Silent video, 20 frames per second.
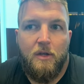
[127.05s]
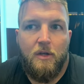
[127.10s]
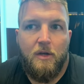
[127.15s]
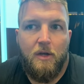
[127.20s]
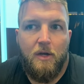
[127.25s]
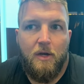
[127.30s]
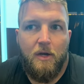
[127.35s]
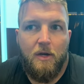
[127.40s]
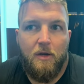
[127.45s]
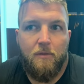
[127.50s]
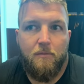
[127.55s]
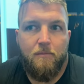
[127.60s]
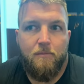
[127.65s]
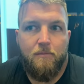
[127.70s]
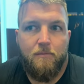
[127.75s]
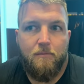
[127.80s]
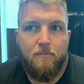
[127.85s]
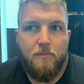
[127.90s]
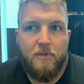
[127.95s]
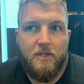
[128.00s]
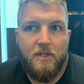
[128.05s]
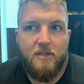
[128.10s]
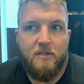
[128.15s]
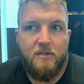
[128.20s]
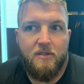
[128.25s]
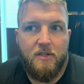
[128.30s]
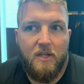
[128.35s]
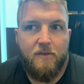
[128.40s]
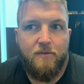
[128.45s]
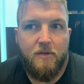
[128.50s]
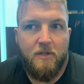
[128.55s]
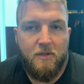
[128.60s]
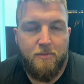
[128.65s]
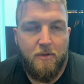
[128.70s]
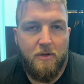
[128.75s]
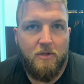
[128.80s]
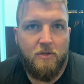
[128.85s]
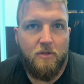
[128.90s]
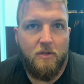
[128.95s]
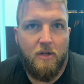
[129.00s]
But this is definitely a
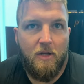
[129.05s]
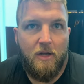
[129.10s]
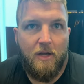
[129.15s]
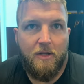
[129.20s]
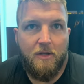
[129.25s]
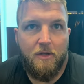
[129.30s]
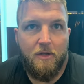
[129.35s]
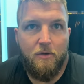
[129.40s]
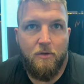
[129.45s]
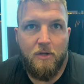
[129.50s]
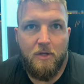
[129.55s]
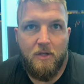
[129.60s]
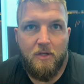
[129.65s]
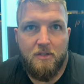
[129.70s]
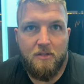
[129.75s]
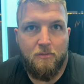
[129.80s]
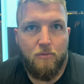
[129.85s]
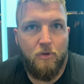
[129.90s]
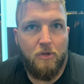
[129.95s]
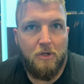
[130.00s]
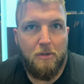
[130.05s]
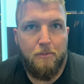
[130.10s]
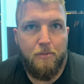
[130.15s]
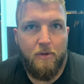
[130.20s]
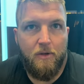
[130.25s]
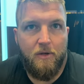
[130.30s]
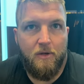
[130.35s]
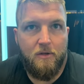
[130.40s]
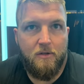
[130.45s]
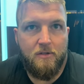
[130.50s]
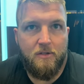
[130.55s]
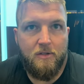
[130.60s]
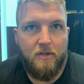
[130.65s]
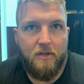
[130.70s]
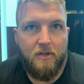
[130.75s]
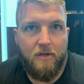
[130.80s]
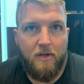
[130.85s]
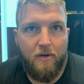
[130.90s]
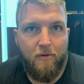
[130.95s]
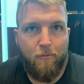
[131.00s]
special line. You know, we got some really good players, and
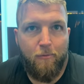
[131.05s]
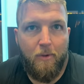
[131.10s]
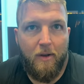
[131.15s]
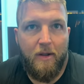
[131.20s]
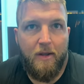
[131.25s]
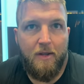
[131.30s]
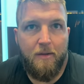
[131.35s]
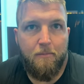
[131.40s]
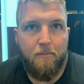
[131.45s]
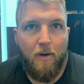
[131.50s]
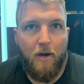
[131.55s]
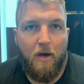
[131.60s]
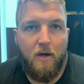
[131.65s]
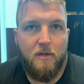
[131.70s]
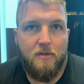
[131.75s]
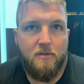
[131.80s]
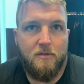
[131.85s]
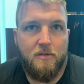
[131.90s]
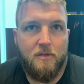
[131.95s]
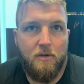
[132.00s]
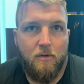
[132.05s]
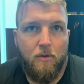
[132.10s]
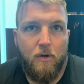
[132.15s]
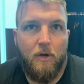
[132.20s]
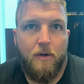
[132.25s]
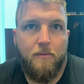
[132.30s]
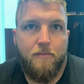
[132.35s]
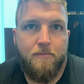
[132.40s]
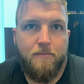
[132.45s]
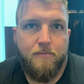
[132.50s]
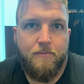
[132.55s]
then everybody bonds so well.